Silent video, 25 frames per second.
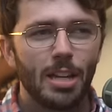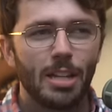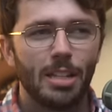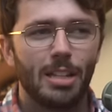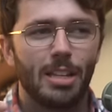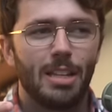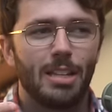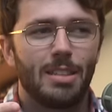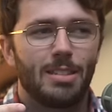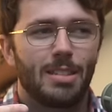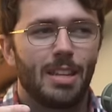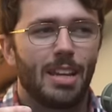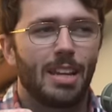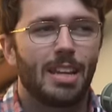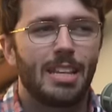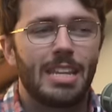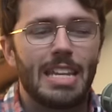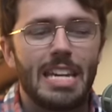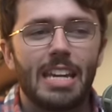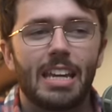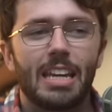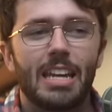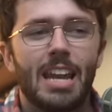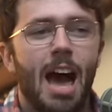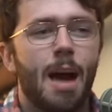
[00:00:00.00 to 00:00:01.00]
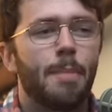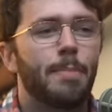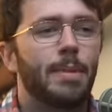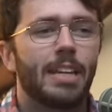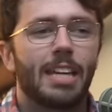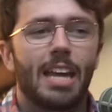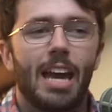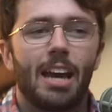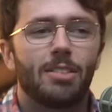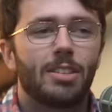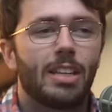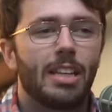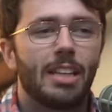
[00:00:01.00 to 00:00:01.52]
it's like an economic
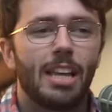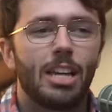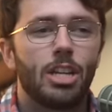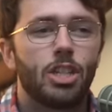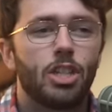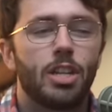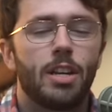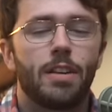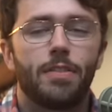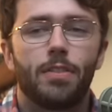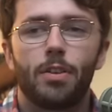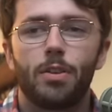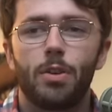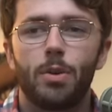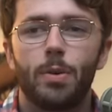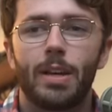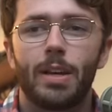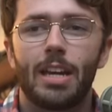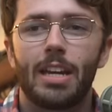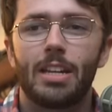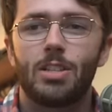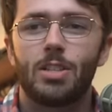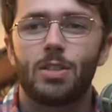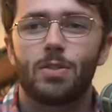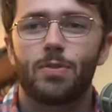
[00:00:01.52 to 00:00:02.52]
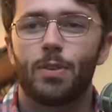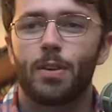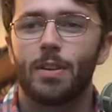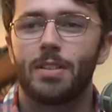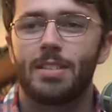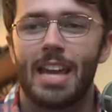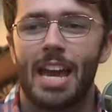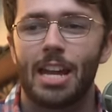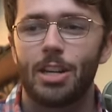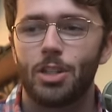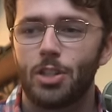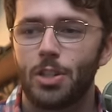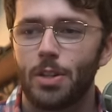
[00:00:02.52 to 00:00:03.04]
calculation. If you're doing it just for
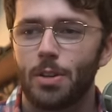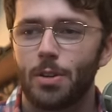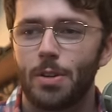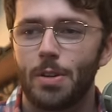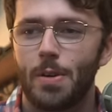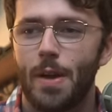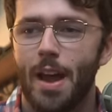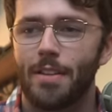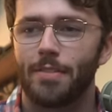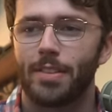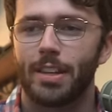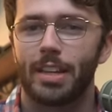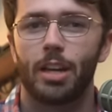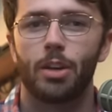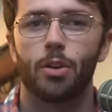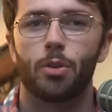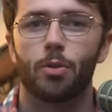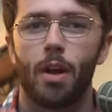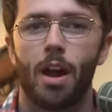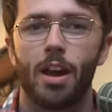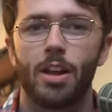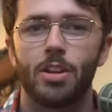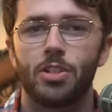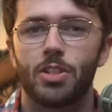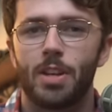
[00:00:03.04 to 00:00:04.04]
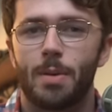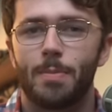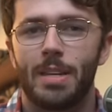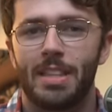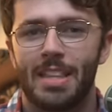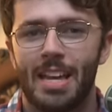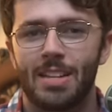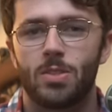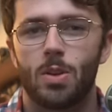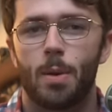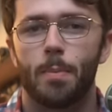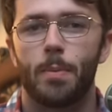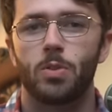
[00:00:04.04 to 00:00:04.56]
attention or you have like a grudge, I mean,
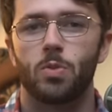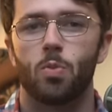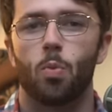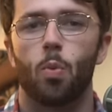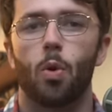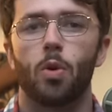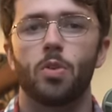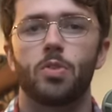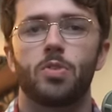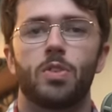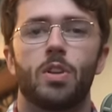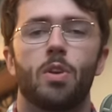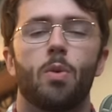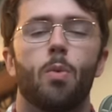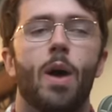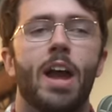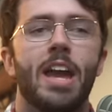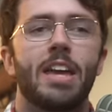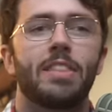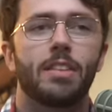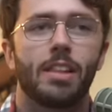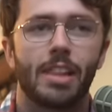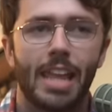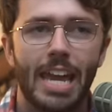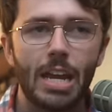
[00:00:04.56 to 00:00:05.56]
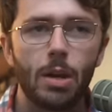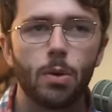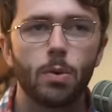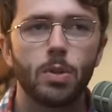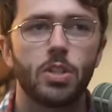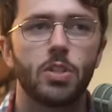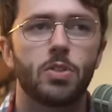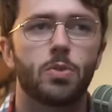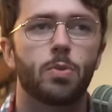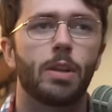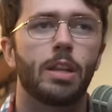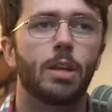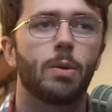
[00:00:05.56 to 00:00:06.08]
that's almost worse in a way. And the language
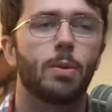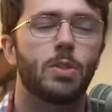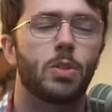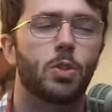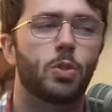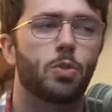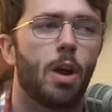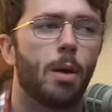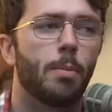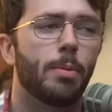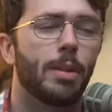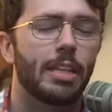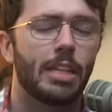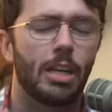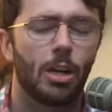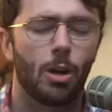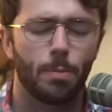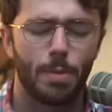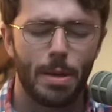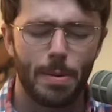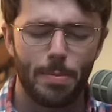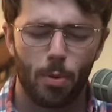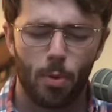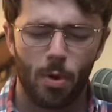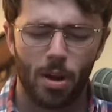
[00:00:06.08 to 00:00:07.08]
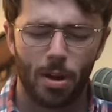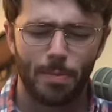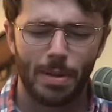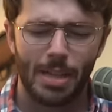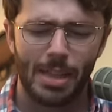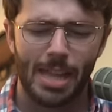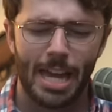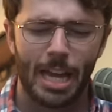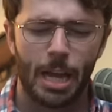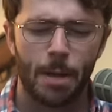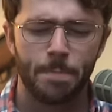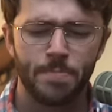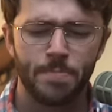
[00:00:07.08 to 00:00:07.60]
is really what's troubling. You know, people want to be like,